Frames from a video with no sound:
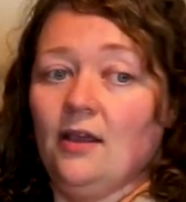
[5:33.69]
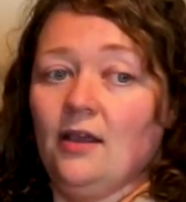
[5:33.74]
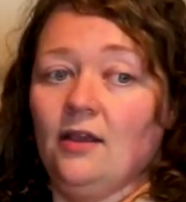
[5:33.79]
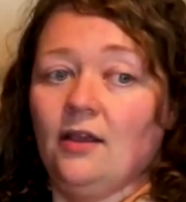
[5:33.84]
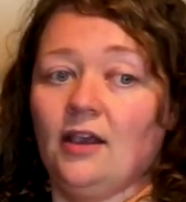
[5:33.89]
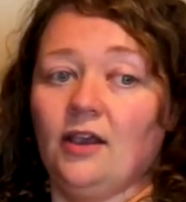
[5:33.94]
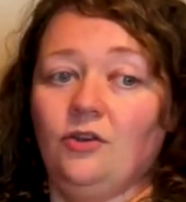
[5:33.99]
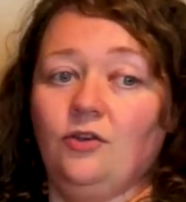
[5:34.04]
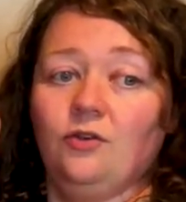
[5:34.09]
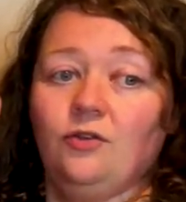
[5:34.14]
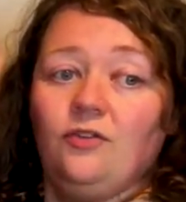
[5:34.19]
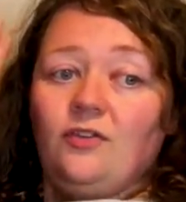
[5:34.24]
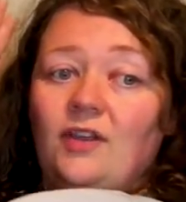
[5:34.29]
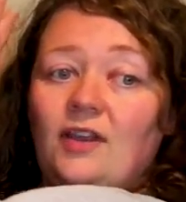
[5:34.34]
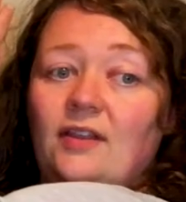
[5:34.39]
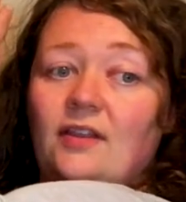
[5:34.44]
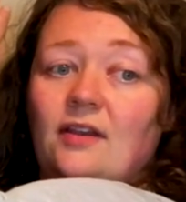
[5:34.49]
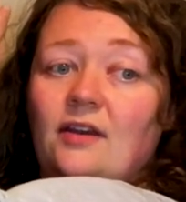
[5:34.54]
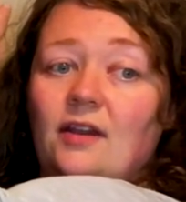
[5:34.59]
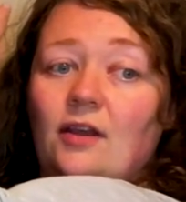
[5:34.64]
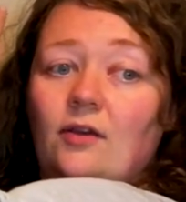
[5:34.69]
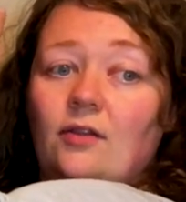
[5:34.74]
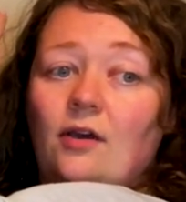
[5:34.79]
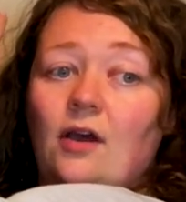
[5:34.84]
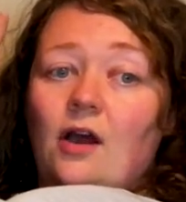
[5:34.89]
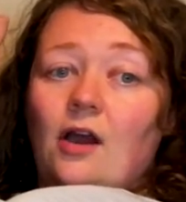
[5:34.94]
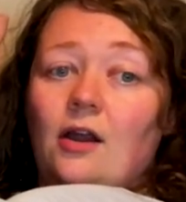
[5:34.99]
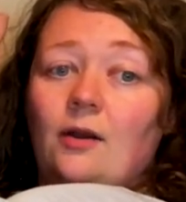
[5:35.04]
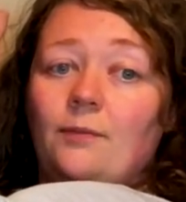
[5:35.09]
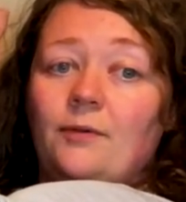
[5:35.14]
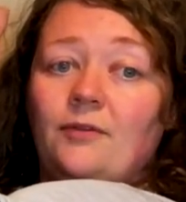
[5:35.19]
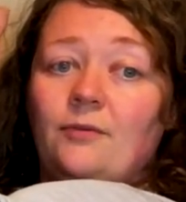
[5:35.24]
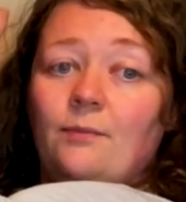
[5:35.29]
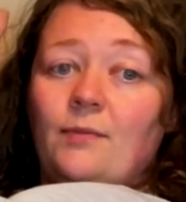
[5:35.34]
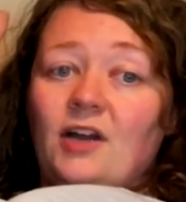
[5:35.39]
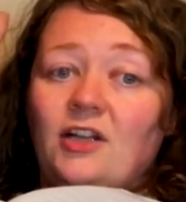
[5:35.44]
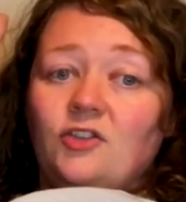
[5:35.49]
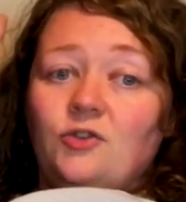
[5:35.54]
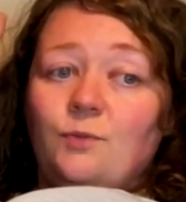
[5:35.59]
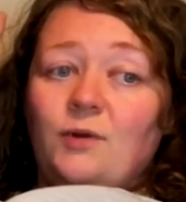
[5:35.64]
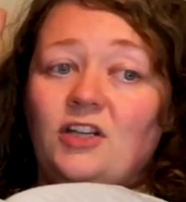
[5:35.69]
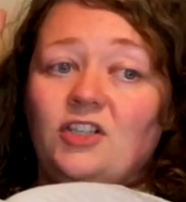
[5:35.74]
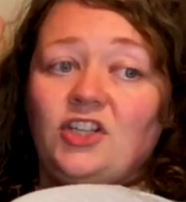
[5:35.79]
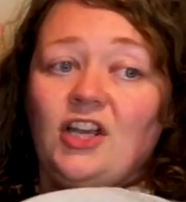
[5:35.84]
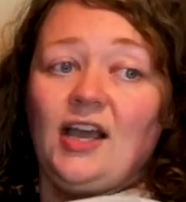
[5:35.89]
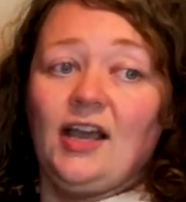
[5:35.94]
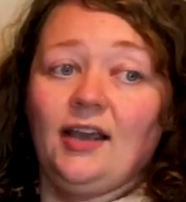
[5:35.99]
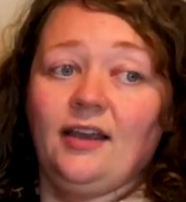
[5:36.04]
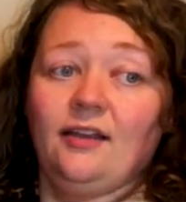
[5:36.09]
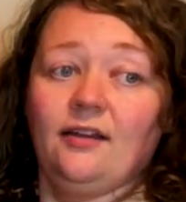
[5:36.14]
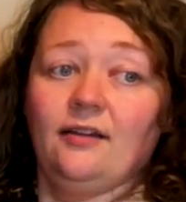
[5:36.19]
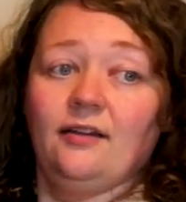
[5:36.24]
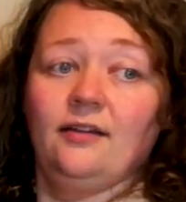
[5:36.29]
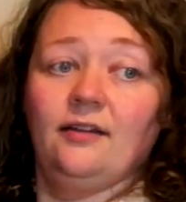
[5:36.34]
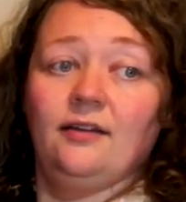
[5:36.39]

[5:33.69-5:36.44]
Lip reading: Can you see that now the harp is much, much higher?